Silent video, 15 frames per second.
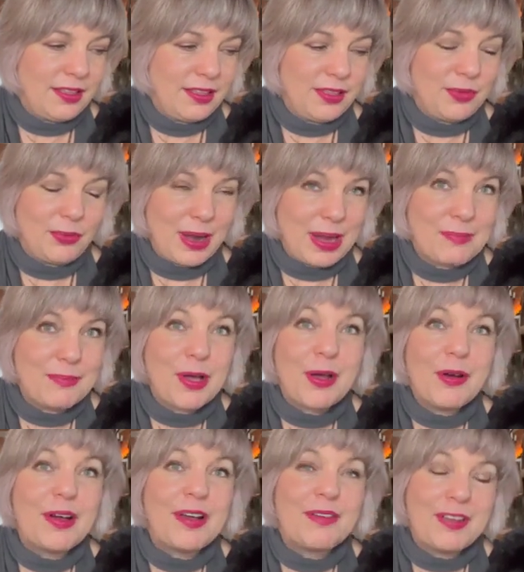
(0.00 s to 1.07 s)
the
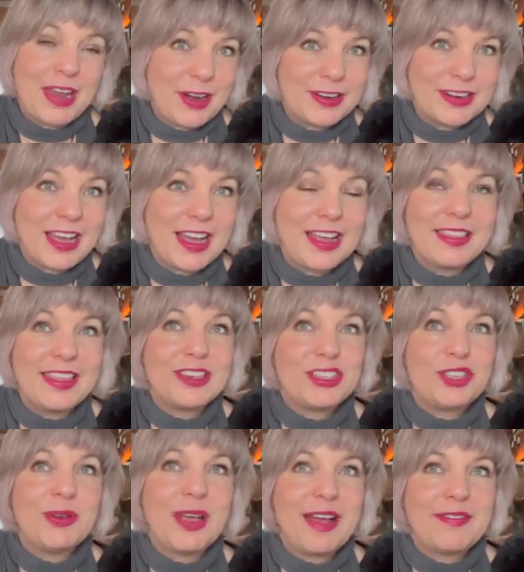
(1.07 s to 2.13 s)
rainbow of hair dye that
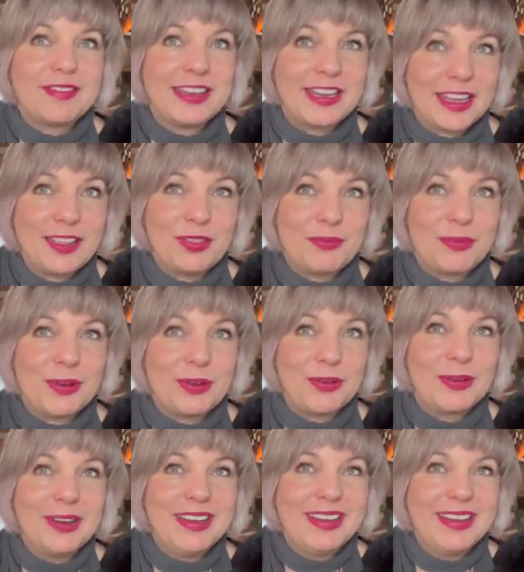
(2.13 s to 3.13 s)
you have to get through